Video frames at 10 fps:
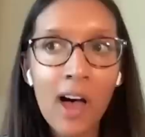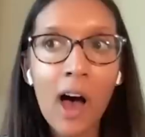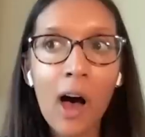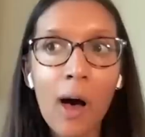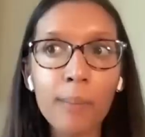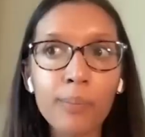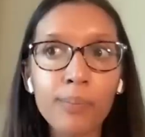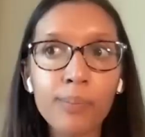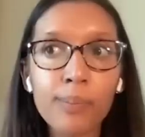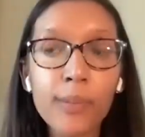
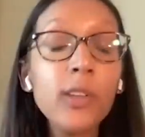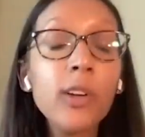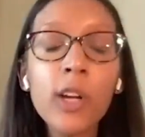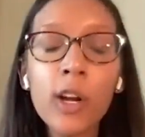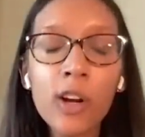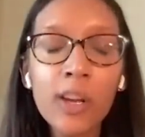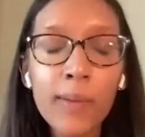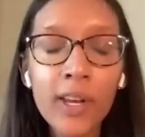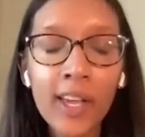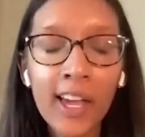um, secure
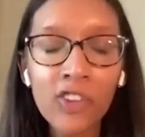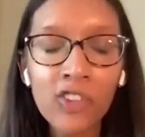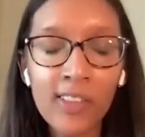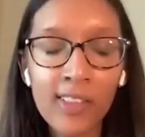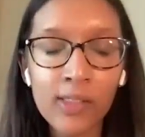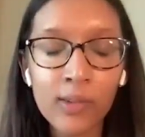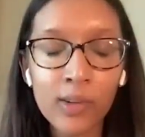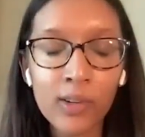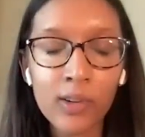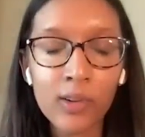communications
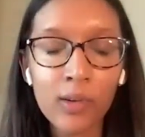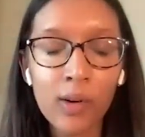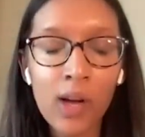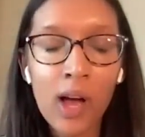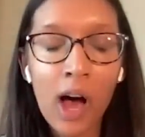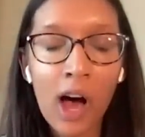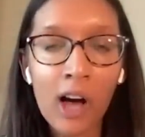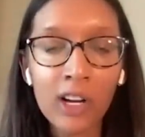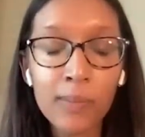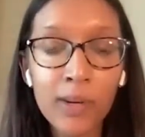through
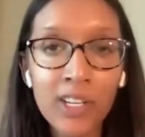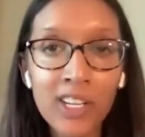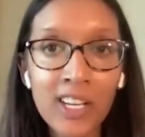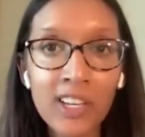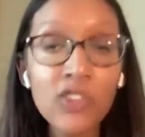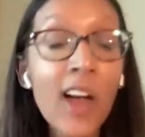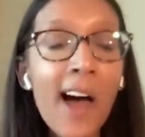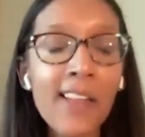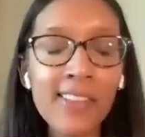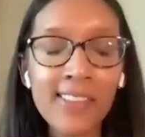uh, community
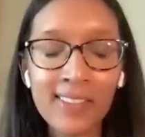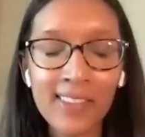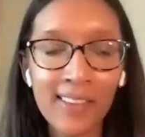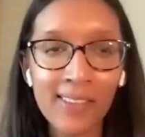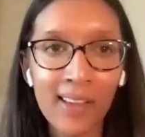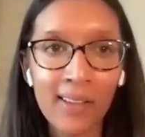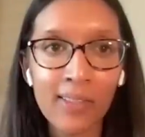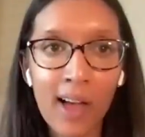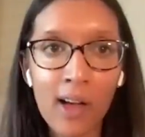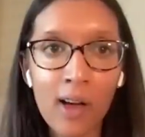chats and things like
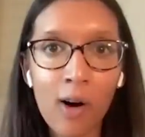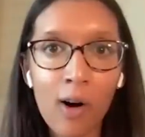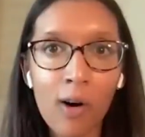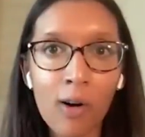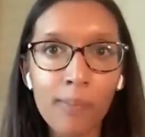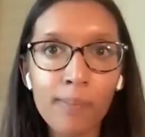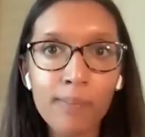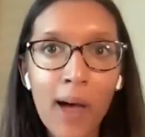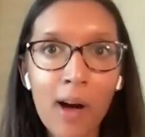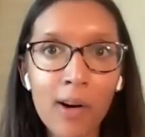that, all
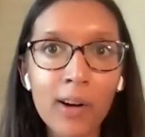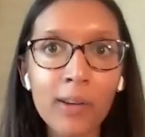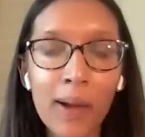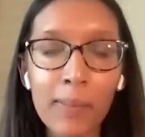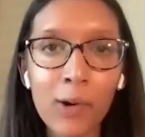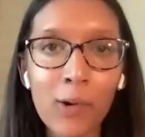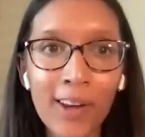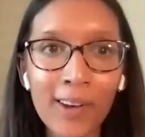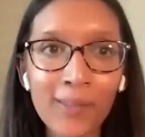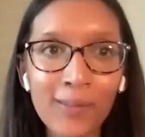powered by
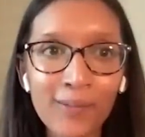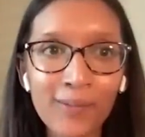Bitcoin.